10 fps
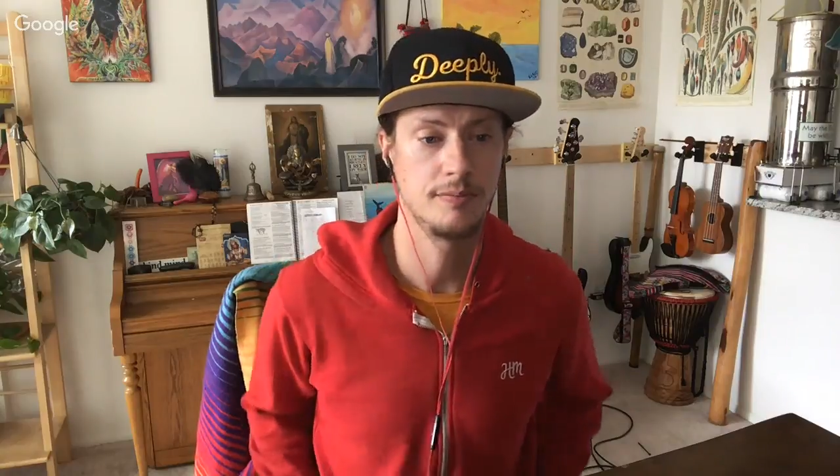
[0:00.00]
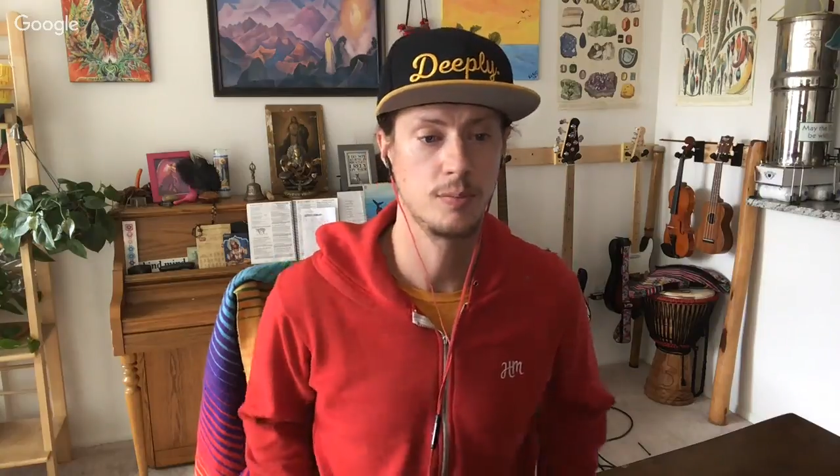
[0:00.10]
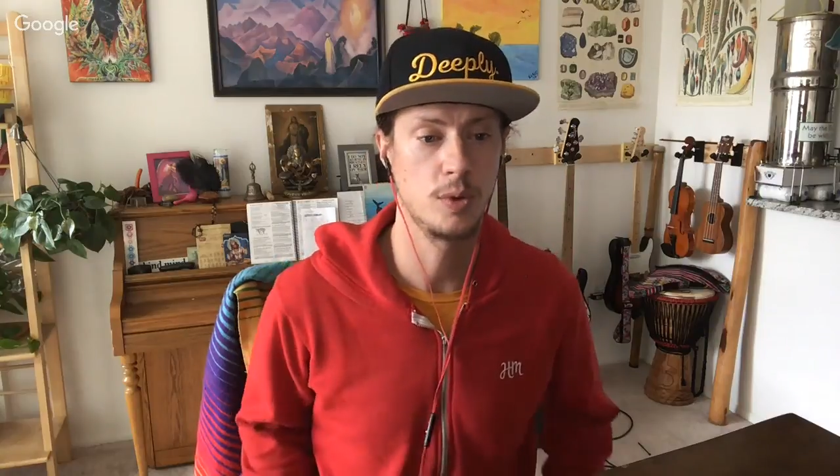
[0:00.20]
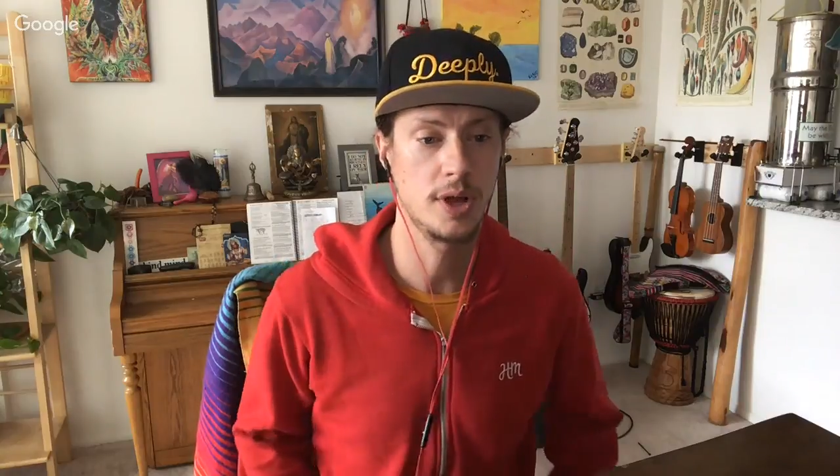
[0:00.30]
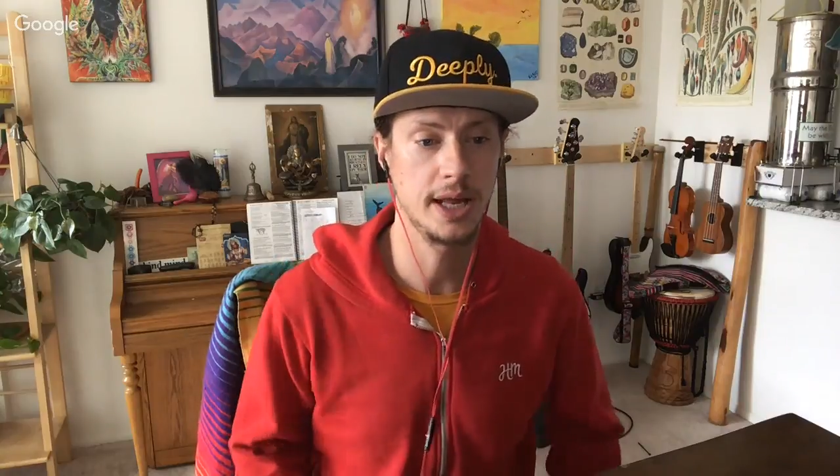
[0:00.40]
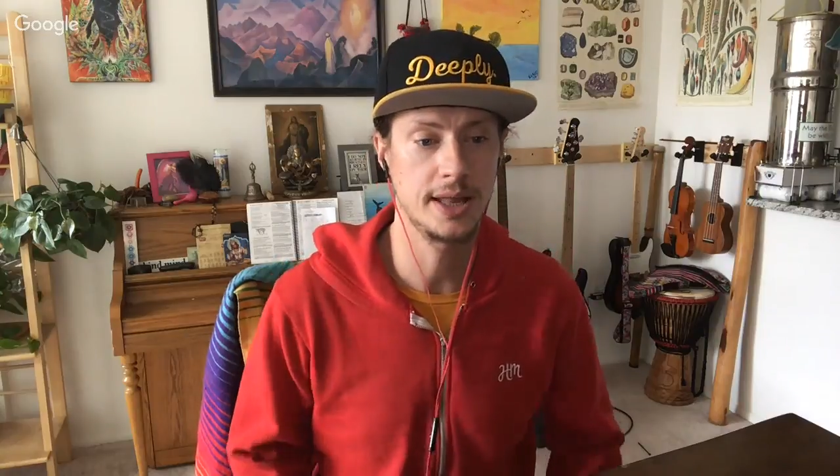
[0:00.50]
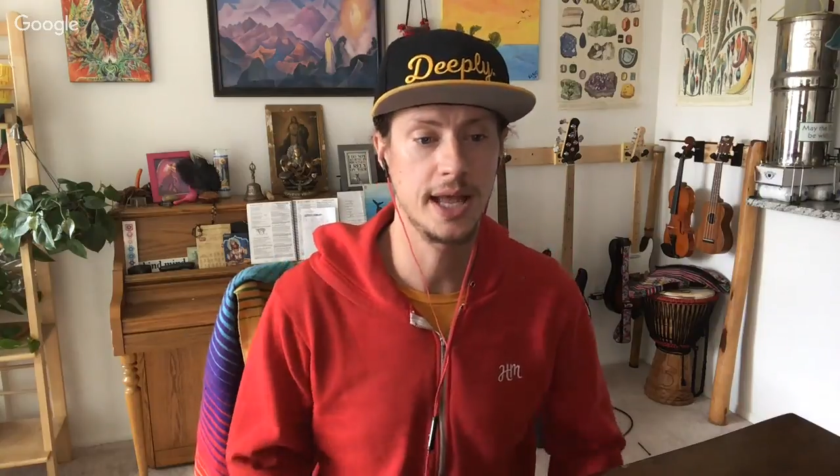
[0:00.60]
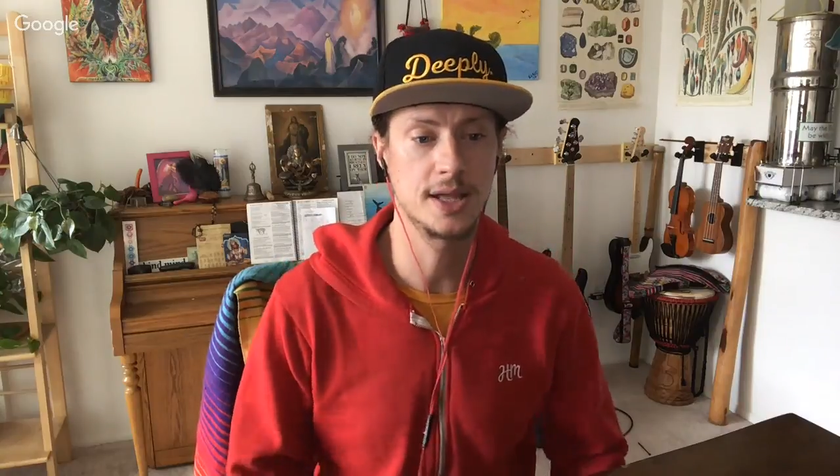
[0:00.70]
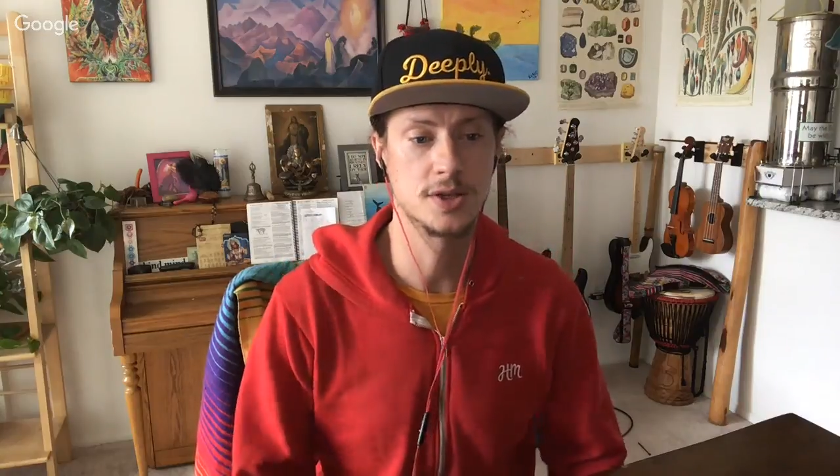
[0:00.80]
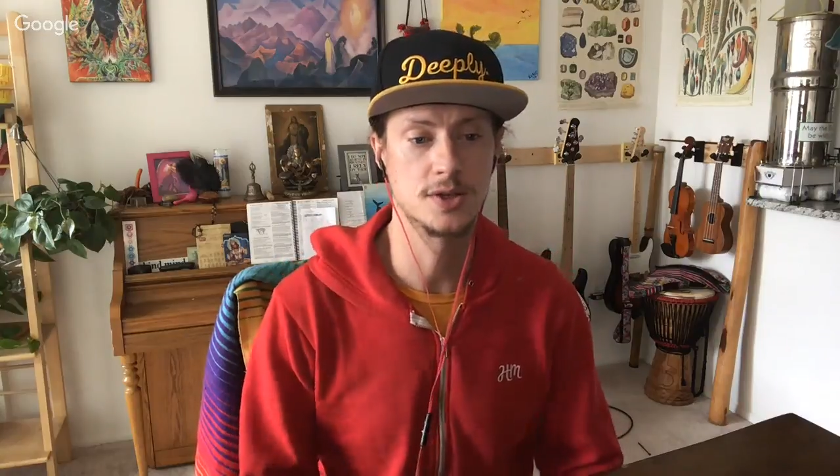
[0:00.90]
looking at
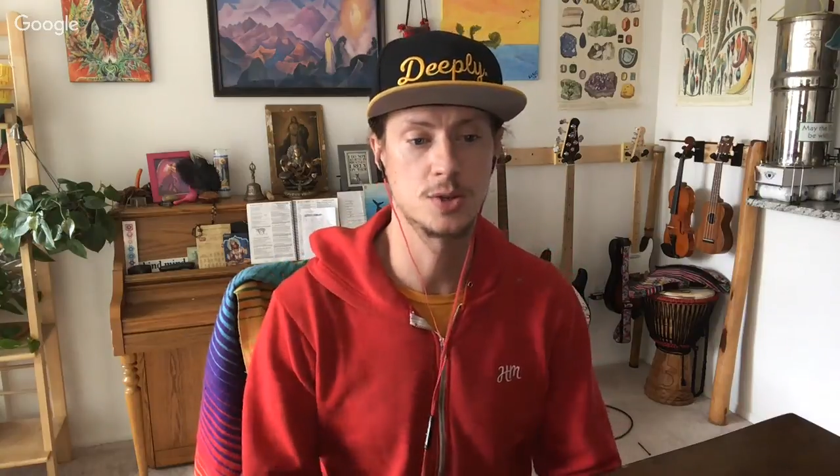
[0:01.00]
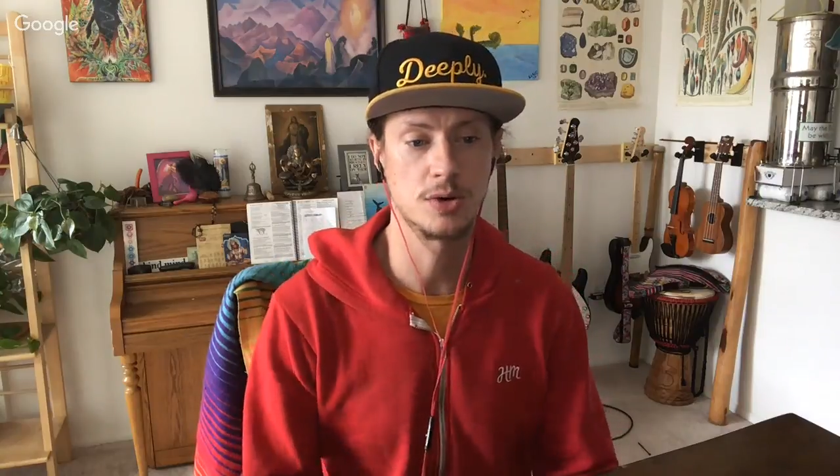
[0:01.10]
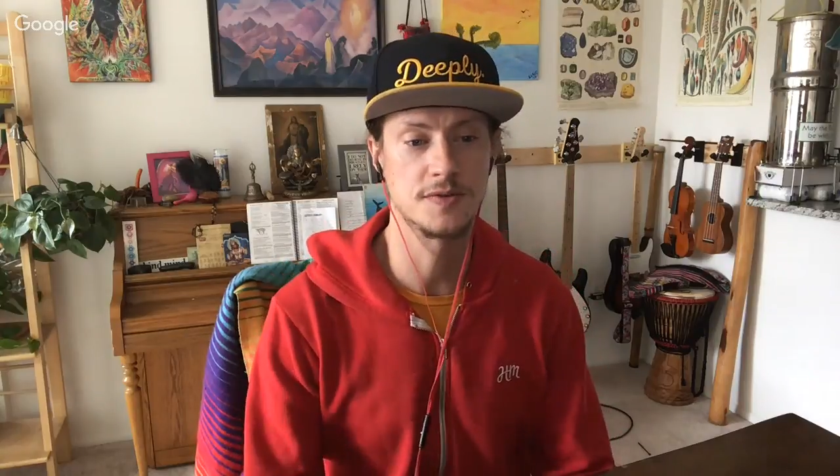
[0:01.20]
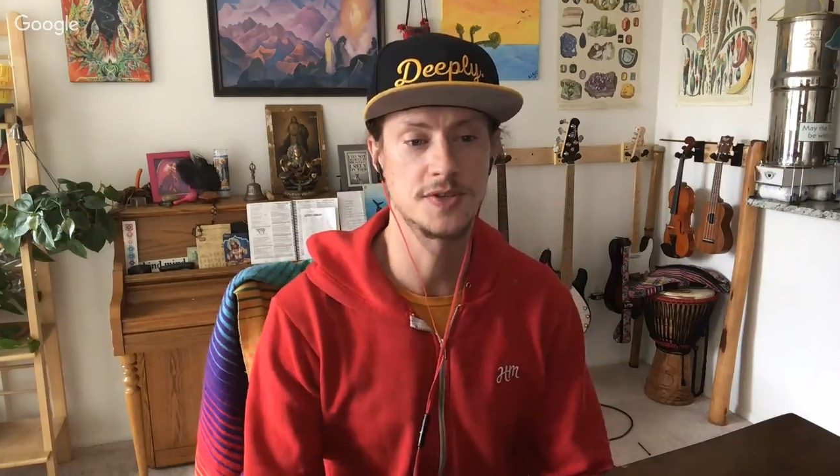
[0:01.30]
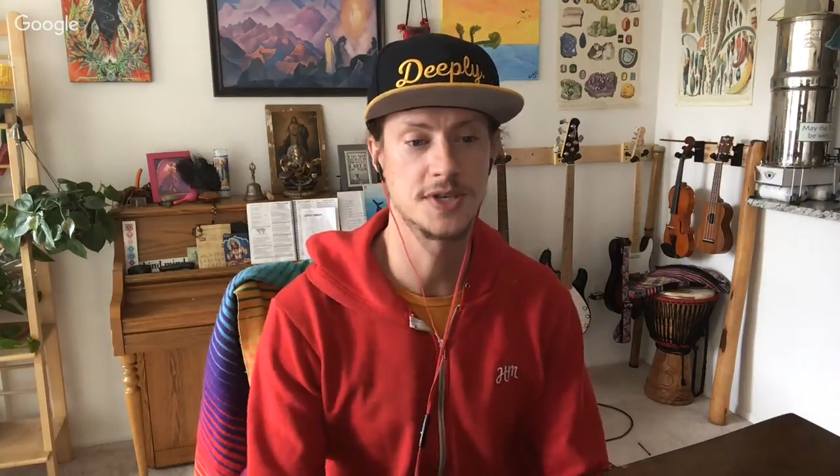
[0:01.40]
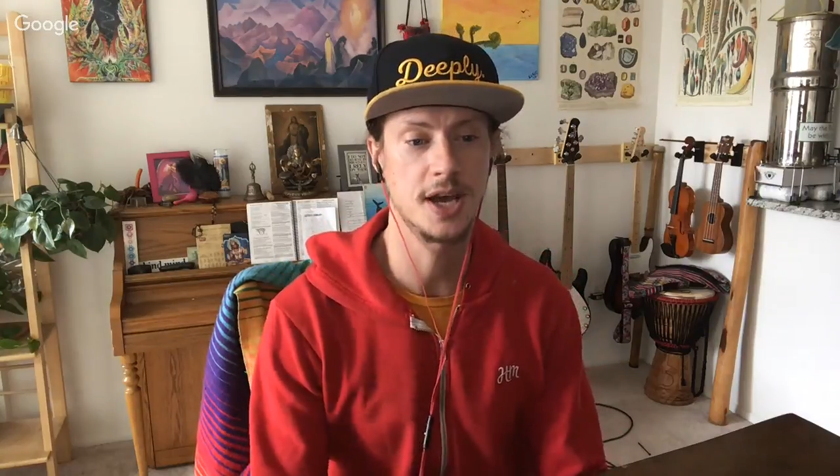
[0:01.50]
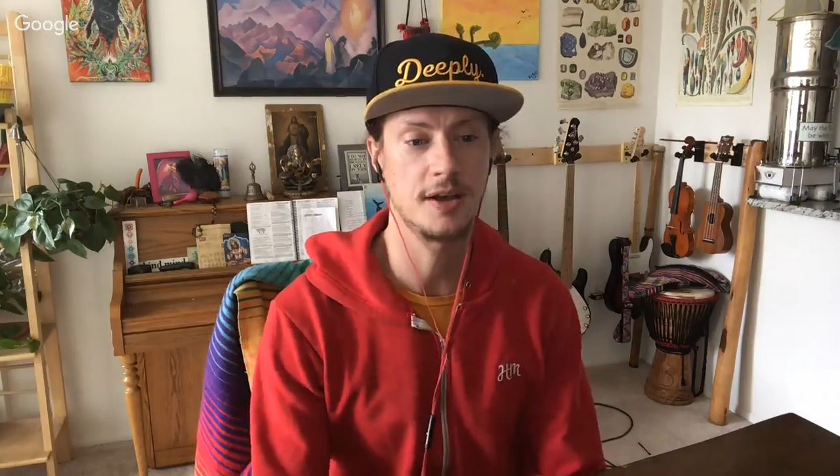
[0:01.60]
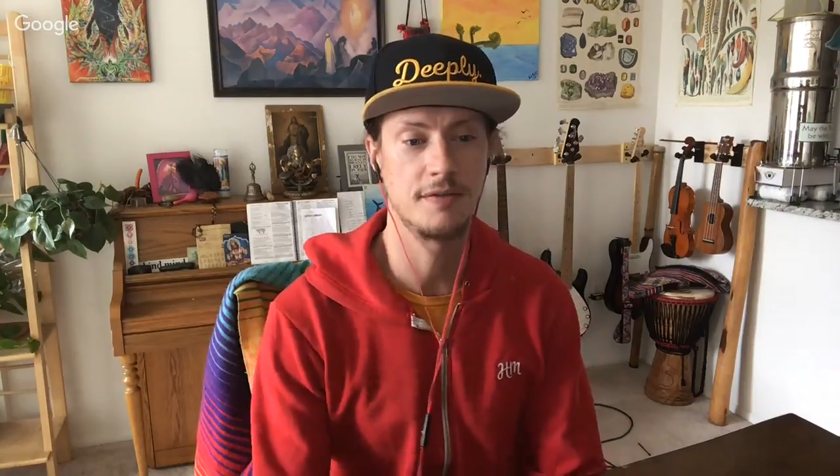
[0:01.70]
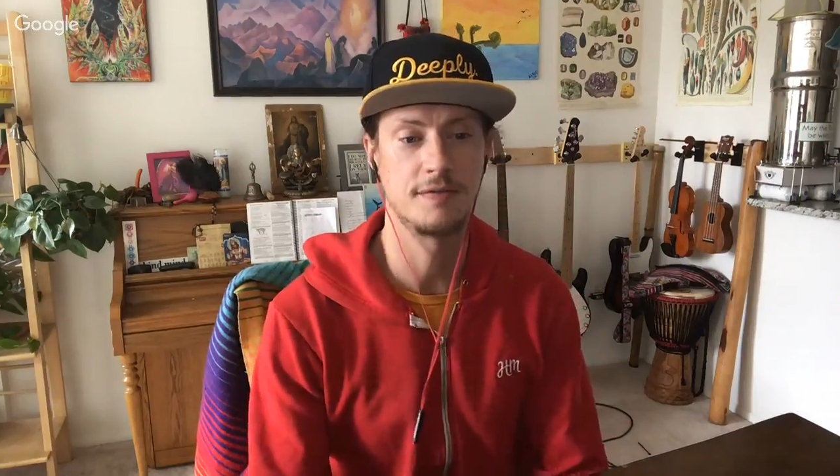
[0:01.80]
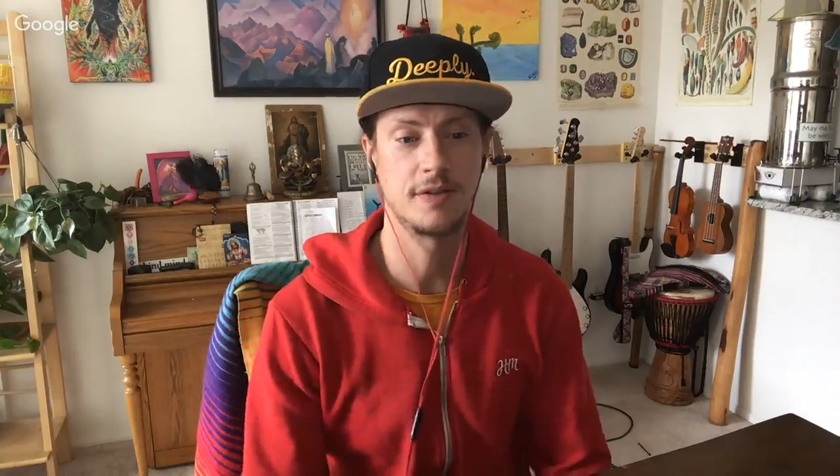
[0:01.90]
that sort of stuff.